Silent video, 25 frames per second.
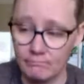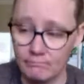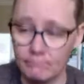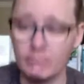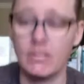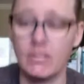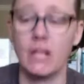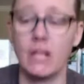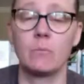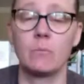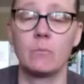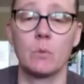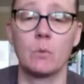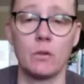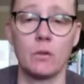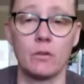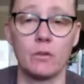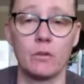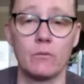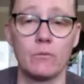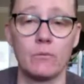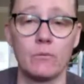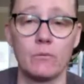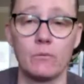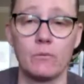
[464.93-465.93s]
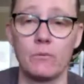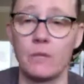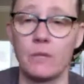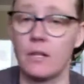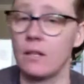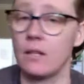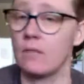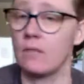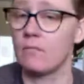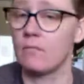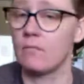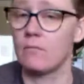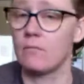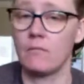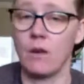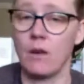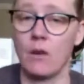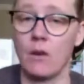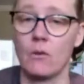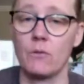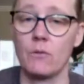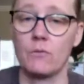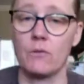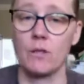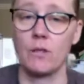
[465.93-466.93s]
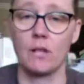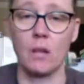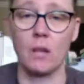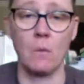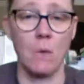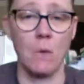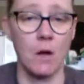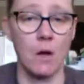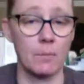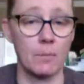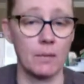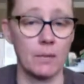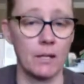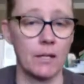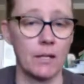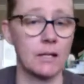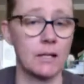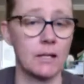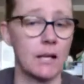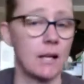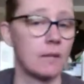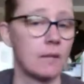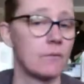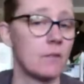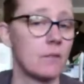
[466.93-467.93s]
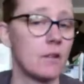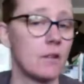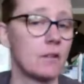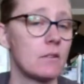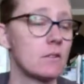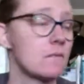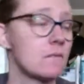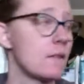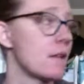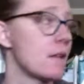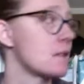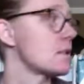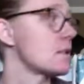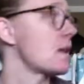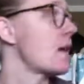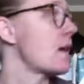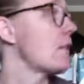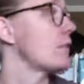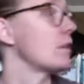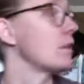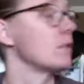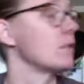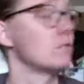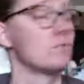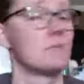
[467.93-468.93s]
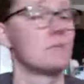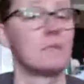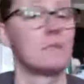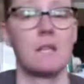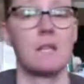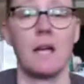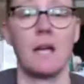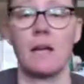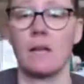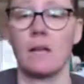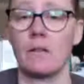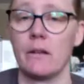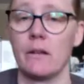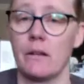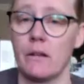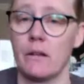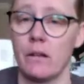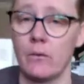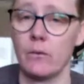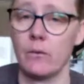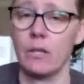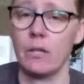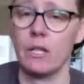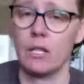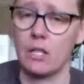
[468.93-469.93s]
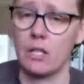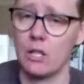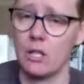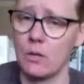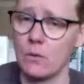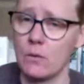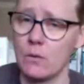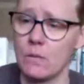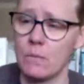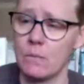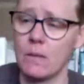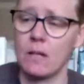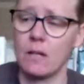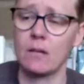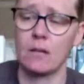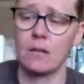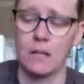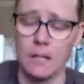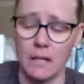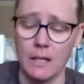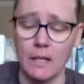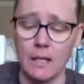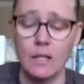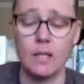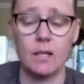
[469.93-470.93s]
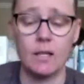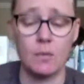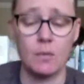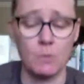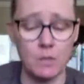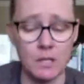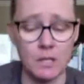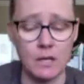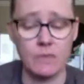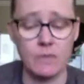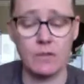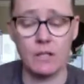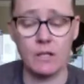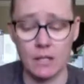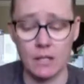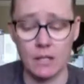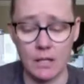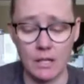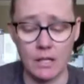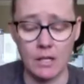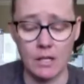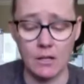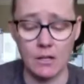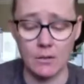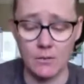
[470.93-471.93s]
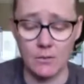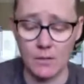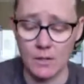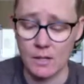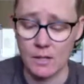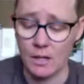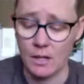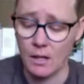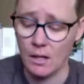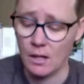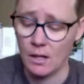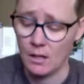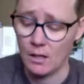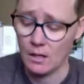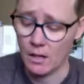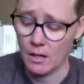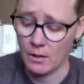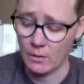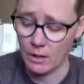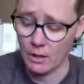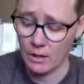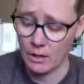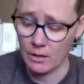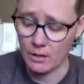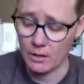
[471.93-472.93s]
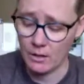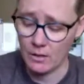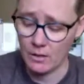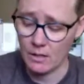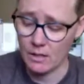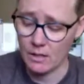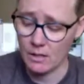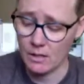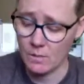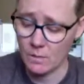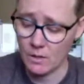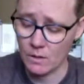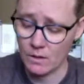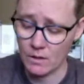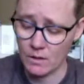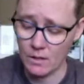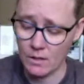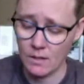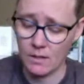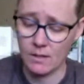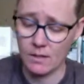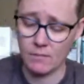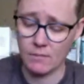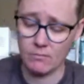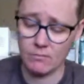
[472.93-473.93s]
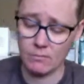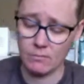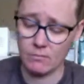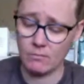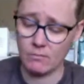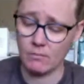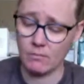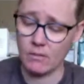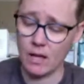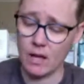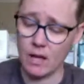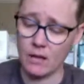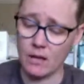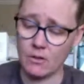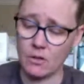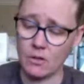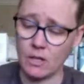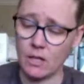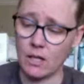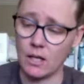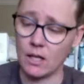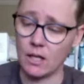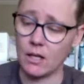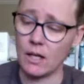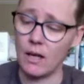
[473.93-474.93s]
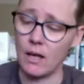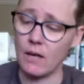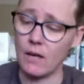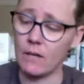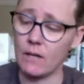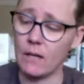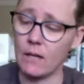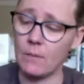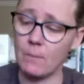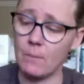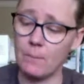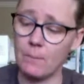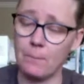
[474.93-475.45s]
have more than all the fun they want playing that. If all else fails, I have a tile area we can use, but it will definitely get used. Now here, this one is actually kind of heavy.